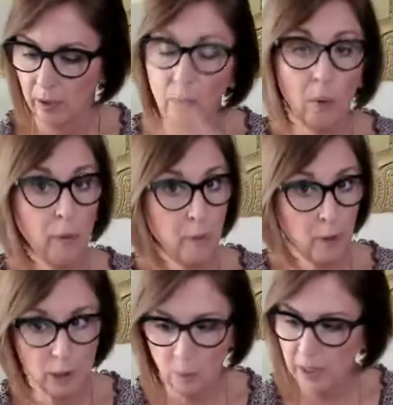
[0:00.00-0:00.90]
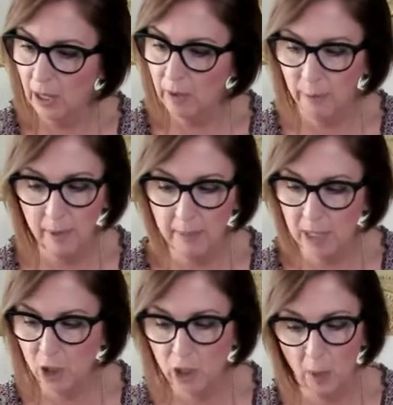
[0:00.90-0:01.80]
Well, first we know the
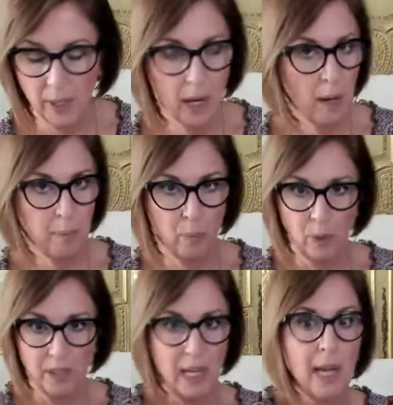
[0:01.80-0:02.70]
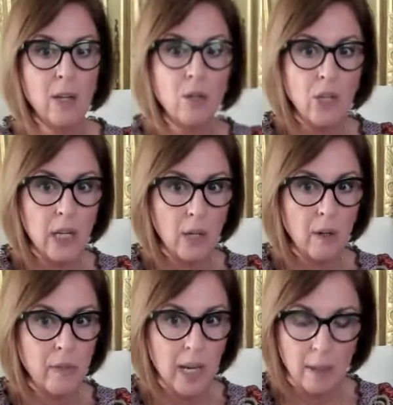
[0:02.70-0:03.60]
feminine showing up with the energy here
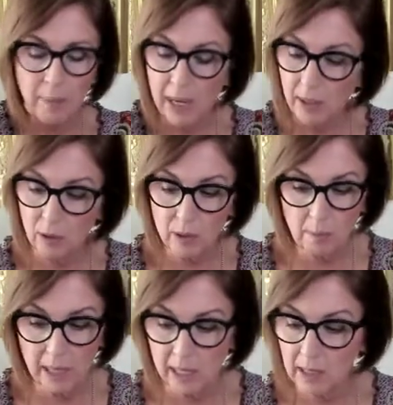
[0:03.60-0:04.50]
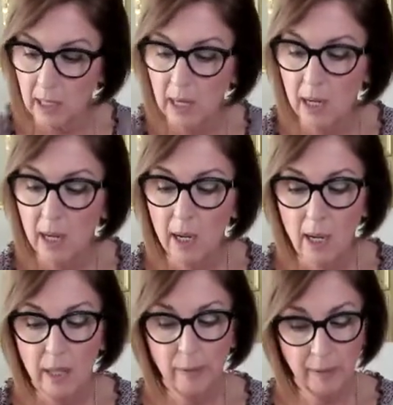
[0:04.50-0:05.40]
of Ten of Pentacles means
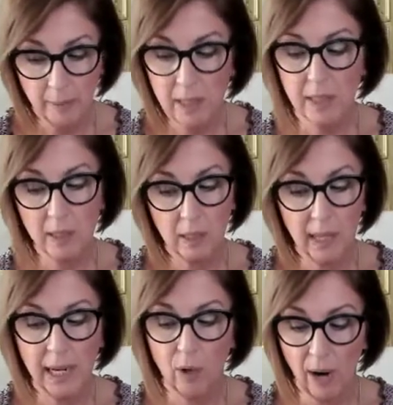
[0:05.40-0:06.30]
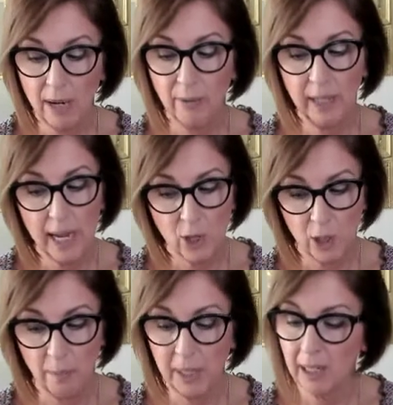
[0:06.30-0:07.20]
the feminine is delaying
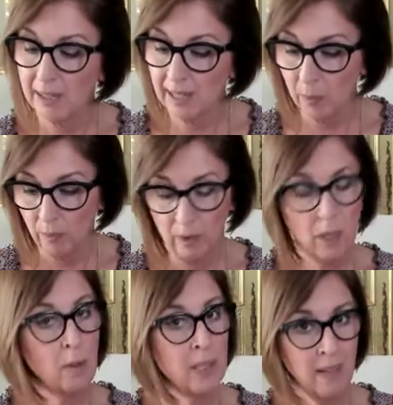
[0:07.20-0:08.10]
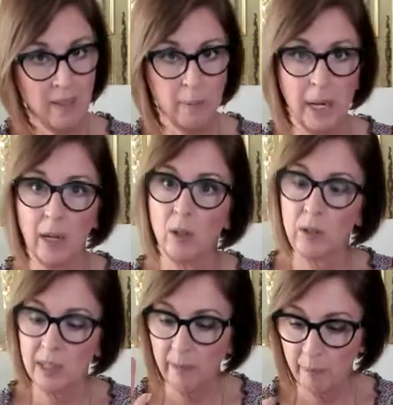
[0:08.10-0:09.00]
gratification because they, you know, Seven of
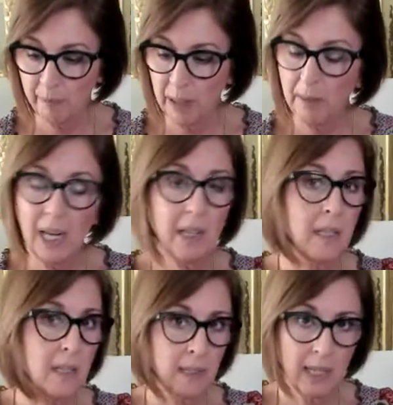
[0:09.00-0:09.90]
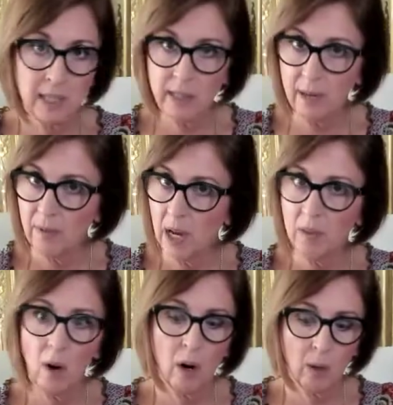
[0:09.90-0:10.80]
Pentacles, they've planted the seeds, they've done
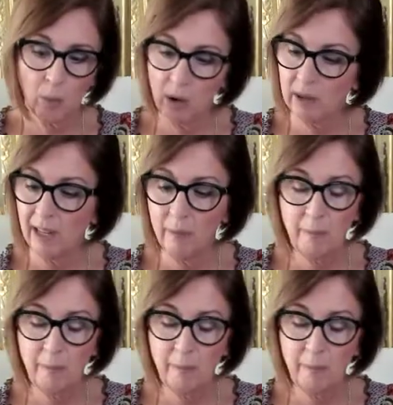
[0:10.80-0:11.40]
the hard work, they've